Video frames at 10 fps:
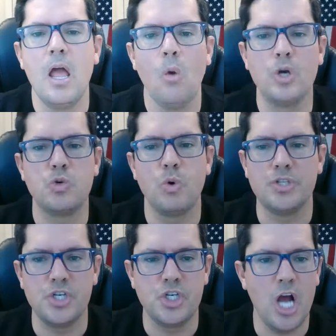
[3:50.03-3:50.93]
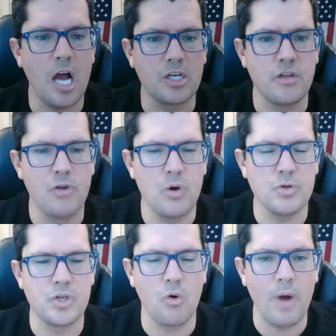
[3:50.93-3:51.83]
which was a shock to
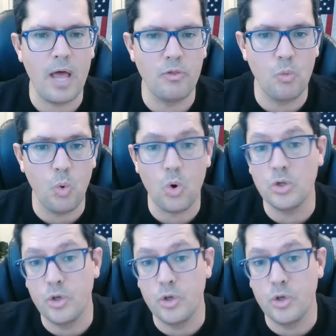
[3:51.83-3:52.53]
those around the world